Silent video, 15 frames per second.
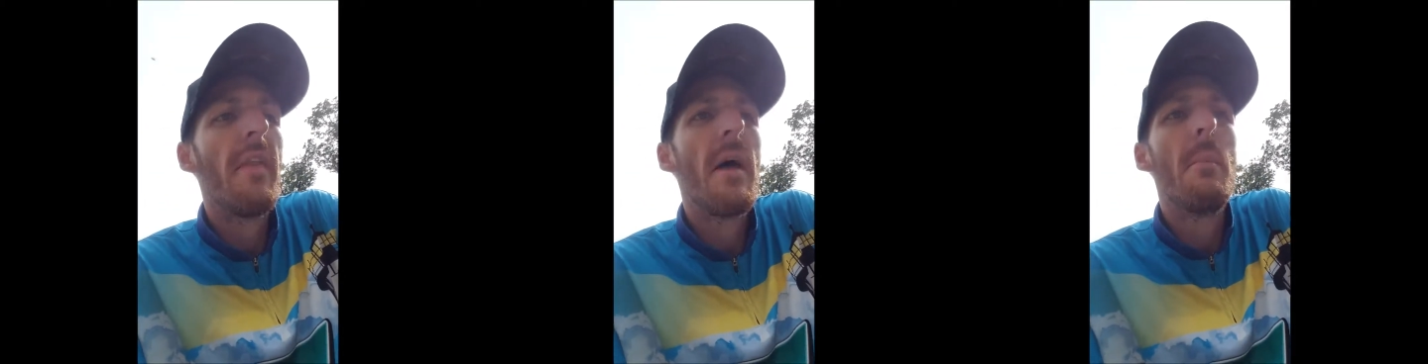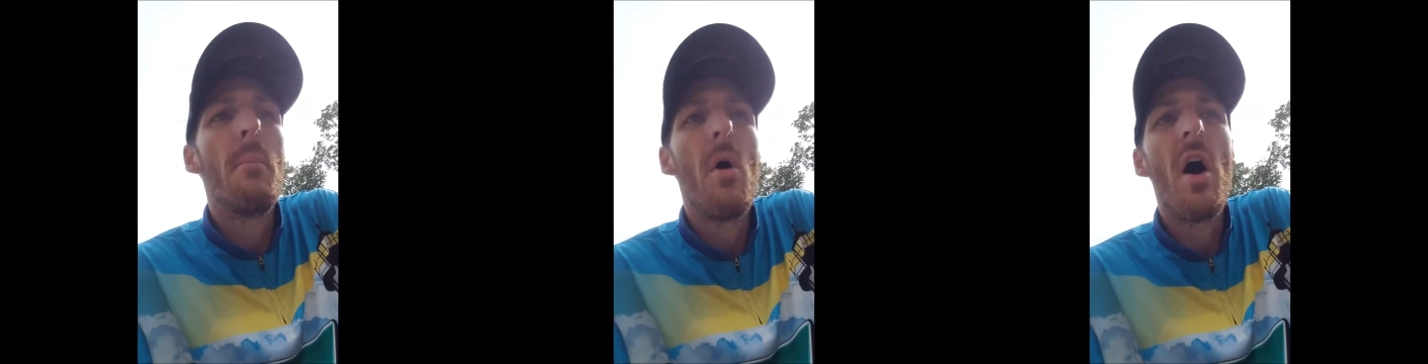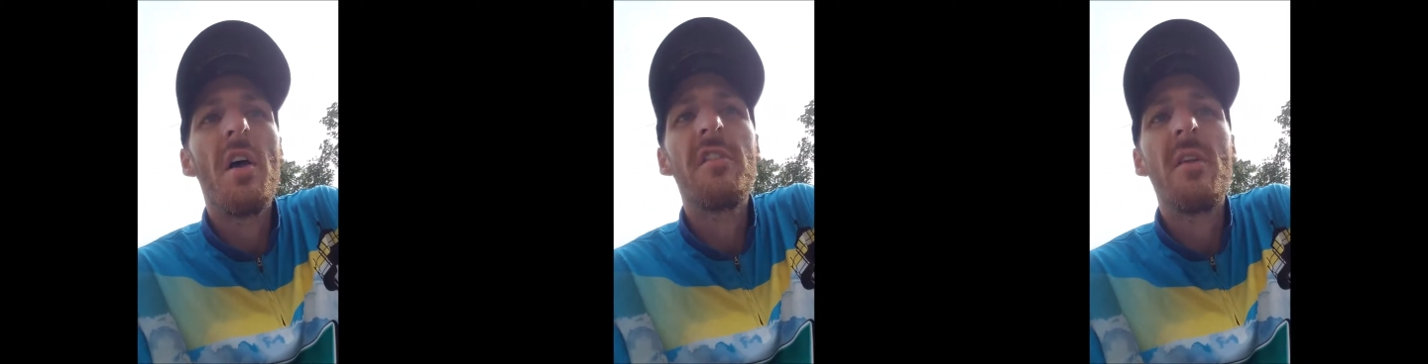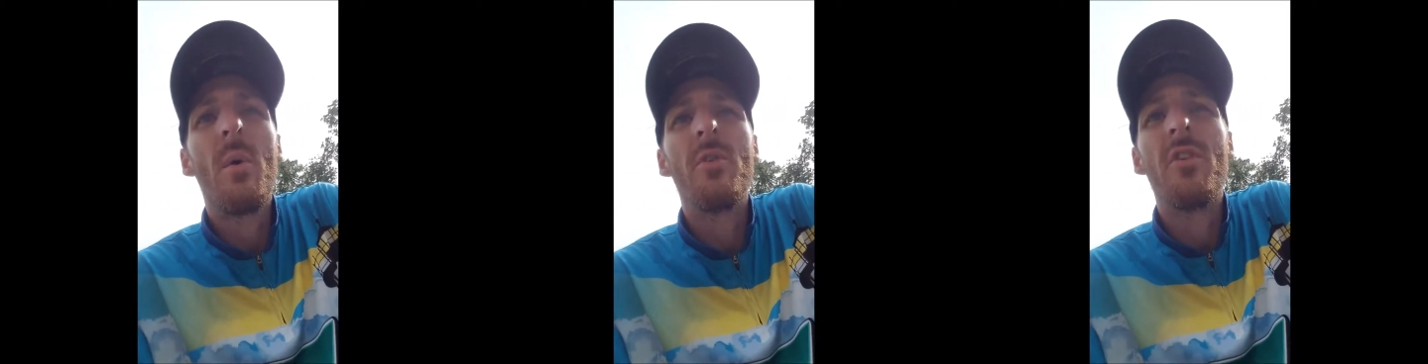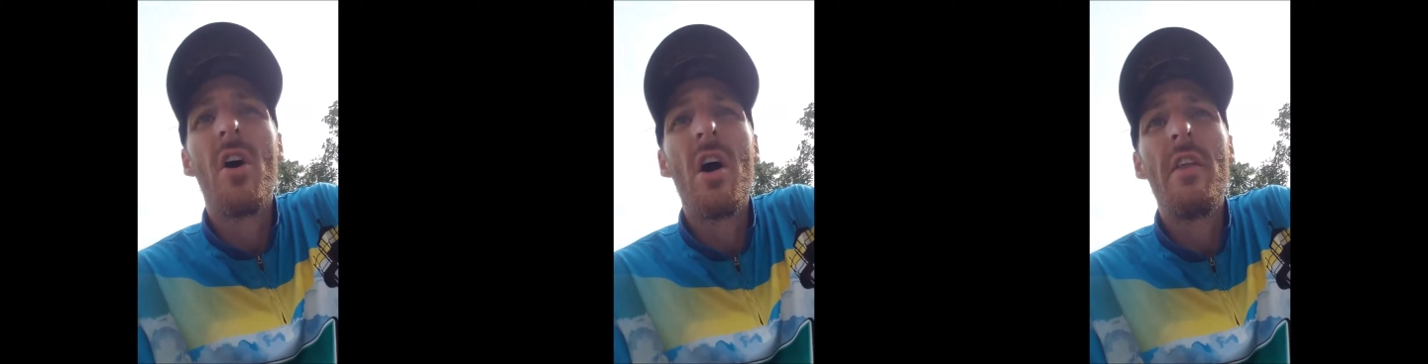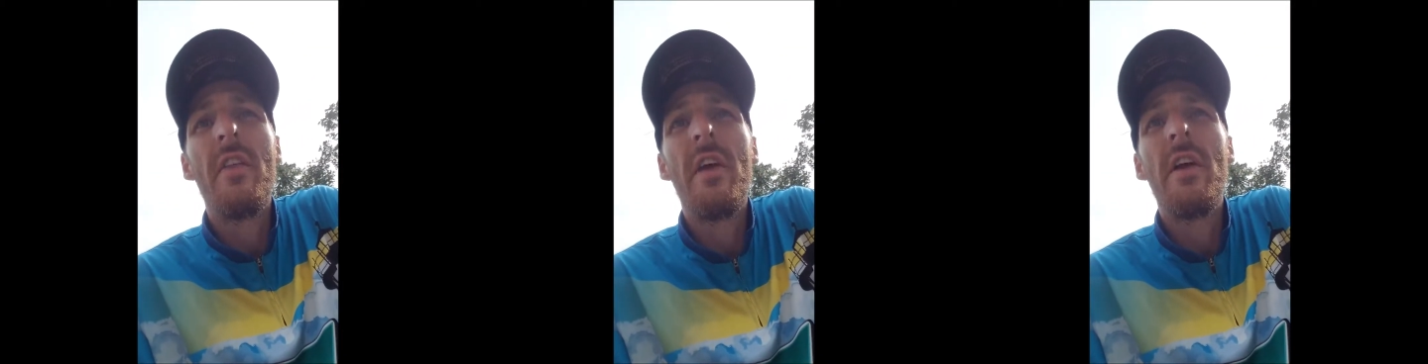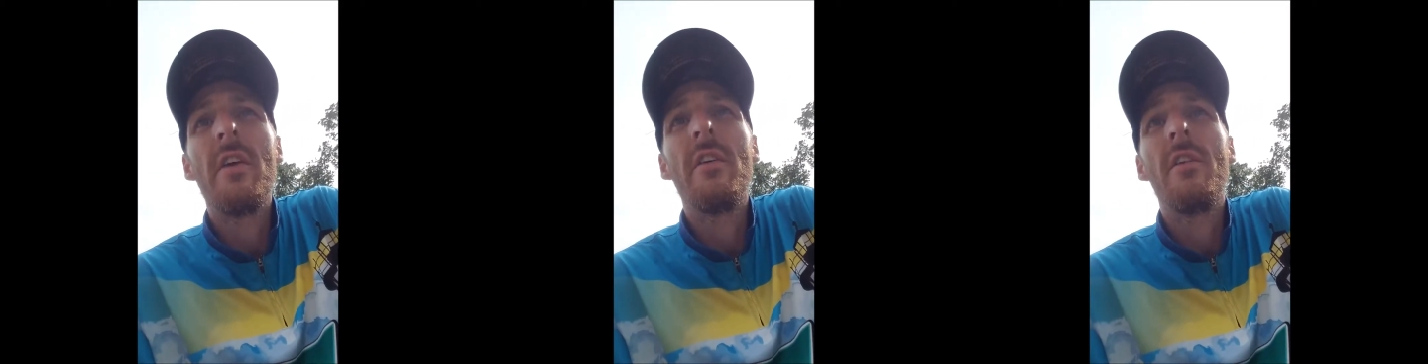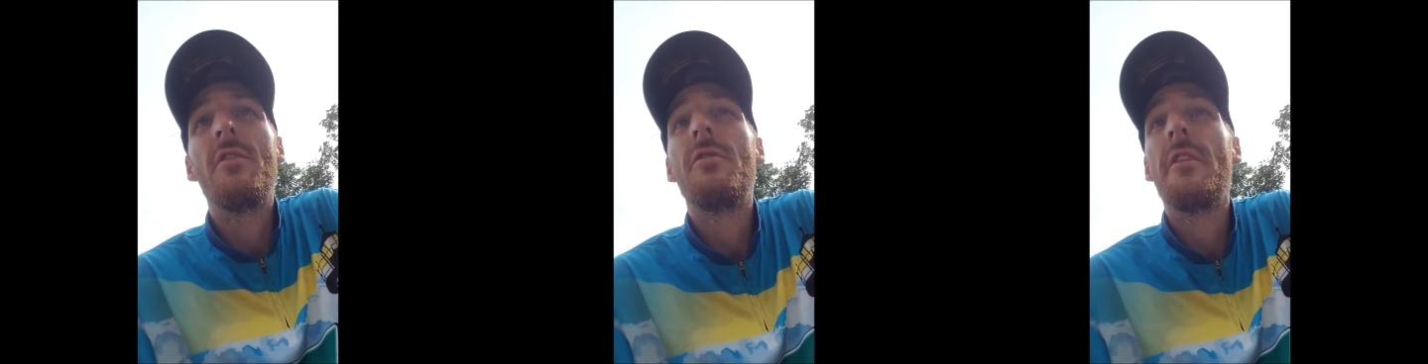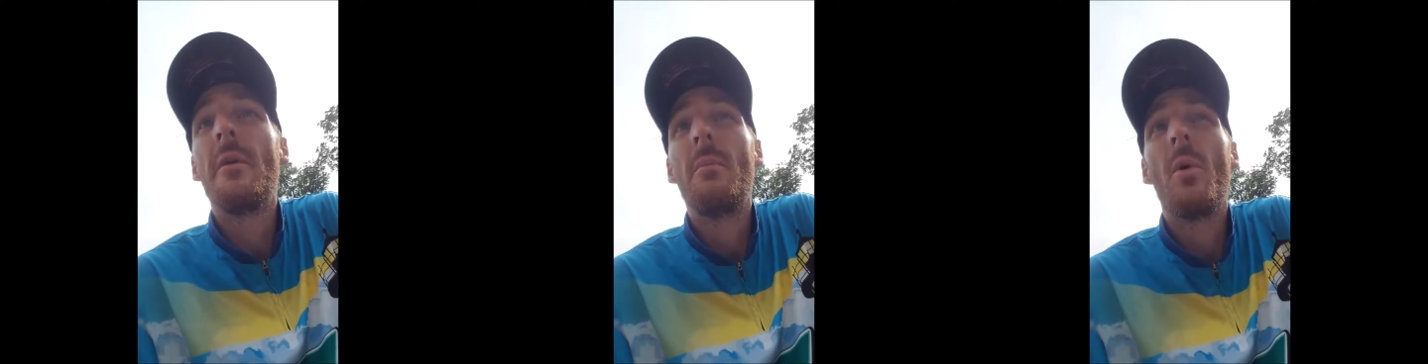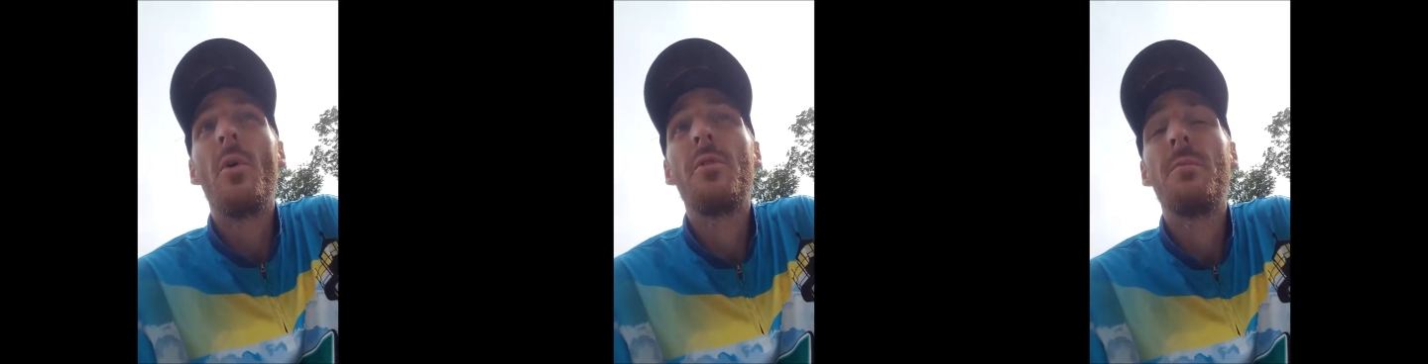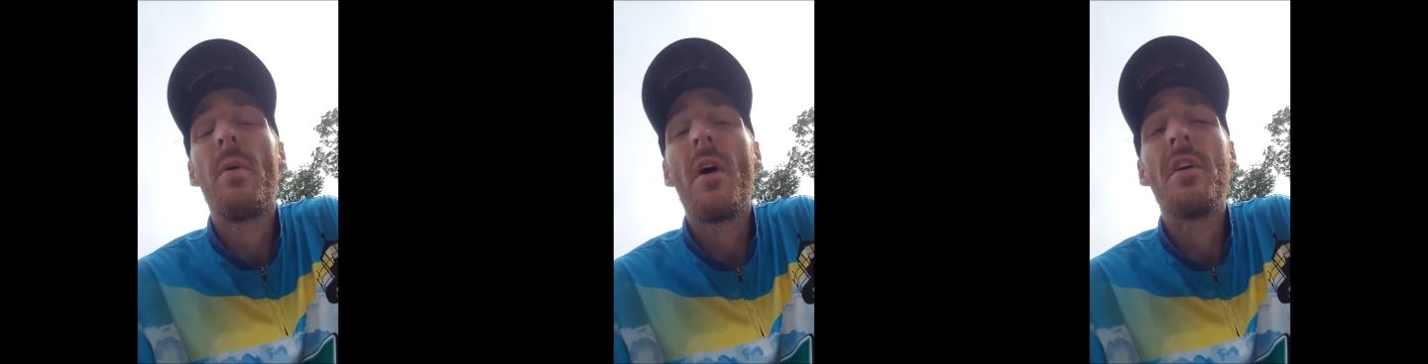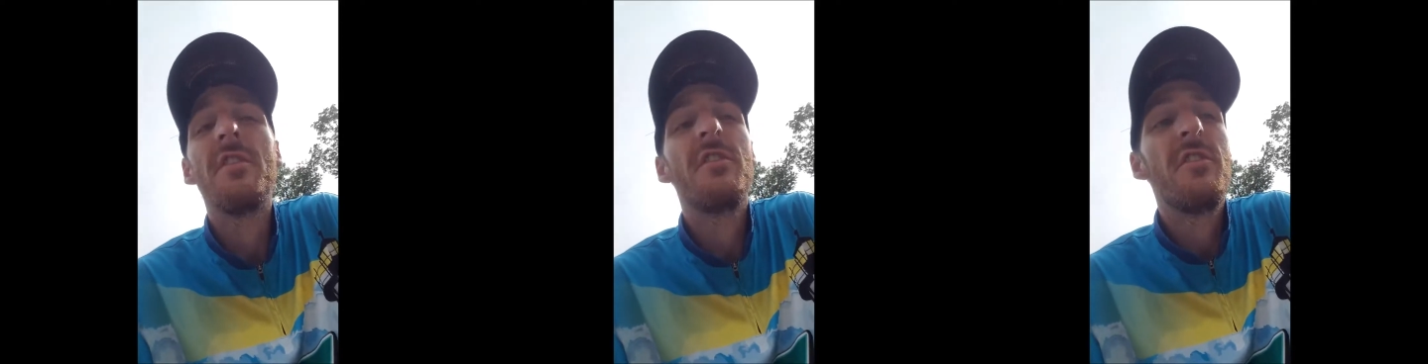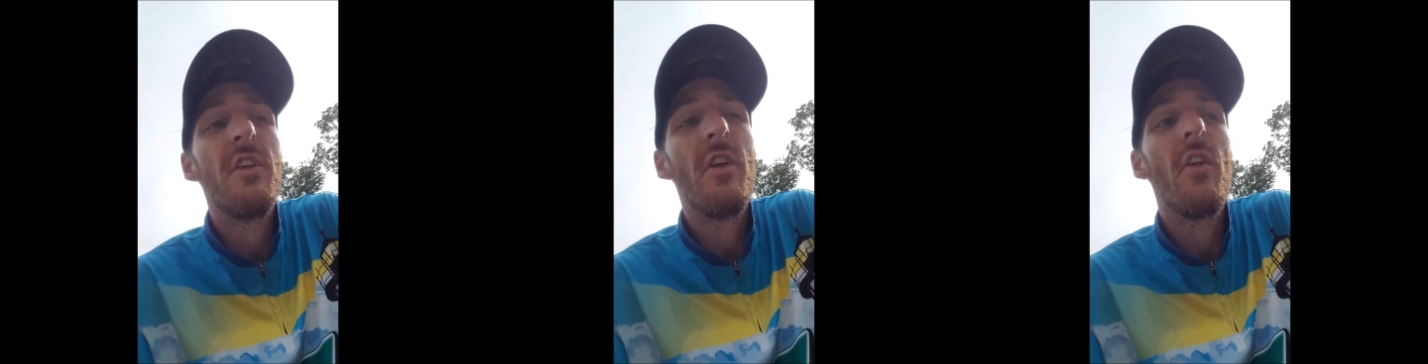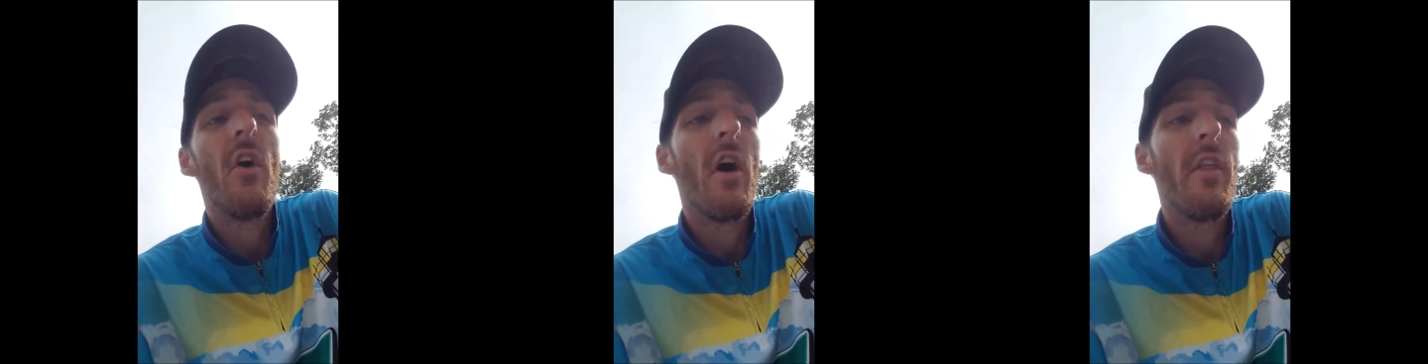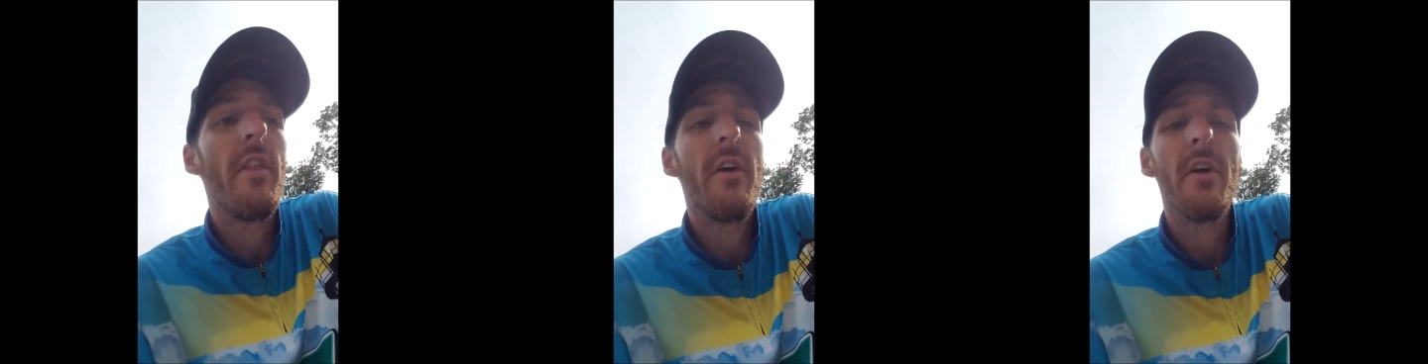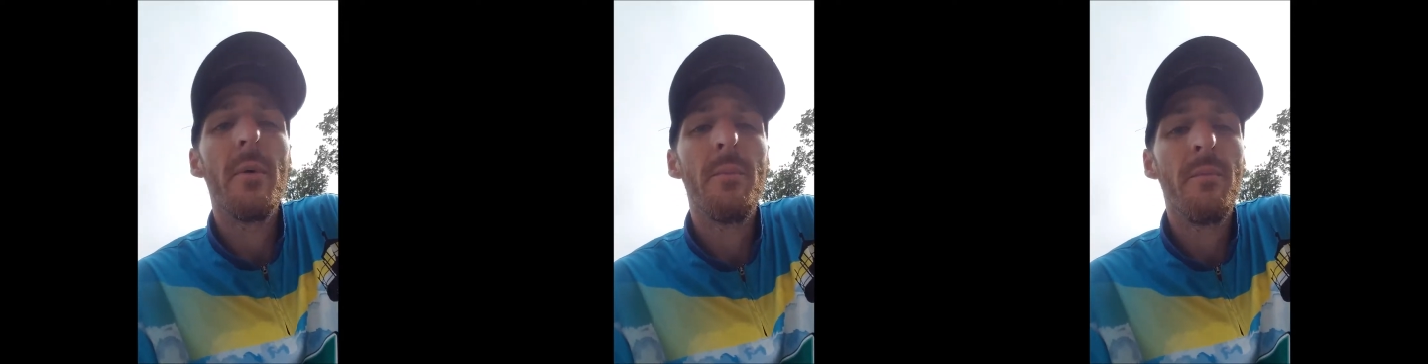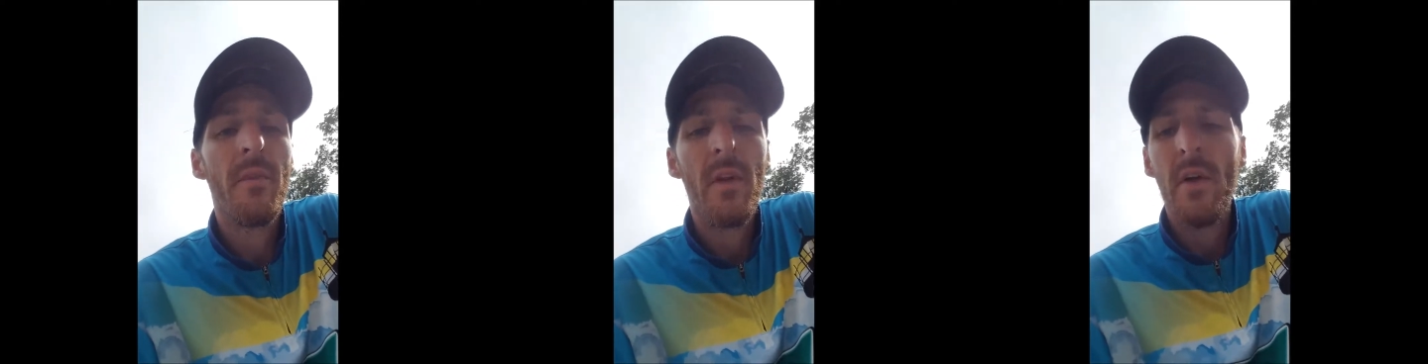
that moss that was on there is for the most part still on there.